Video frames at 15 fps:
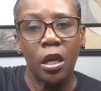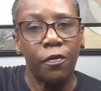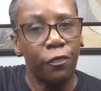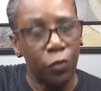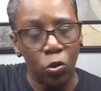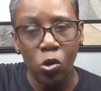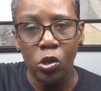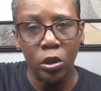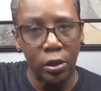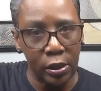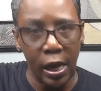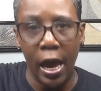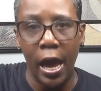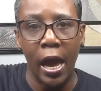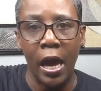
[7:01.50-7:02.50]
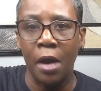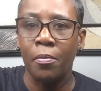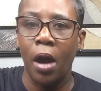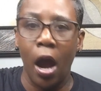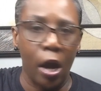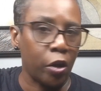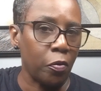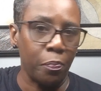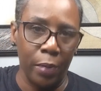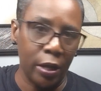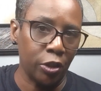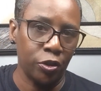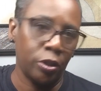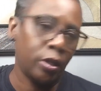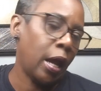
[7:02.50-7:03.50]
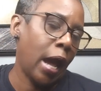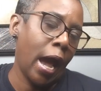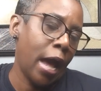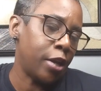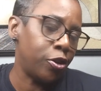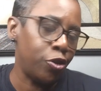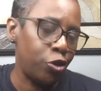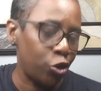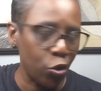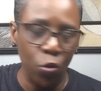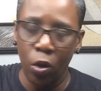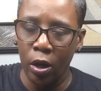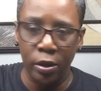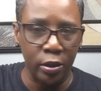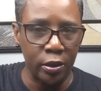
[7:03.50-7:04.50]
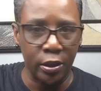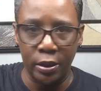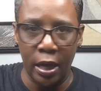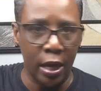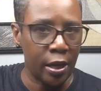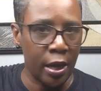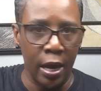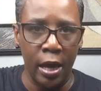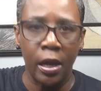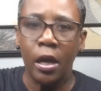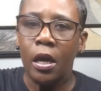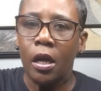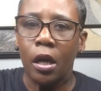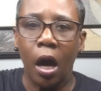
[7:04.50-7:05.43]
a full-time occupation. I do understand that.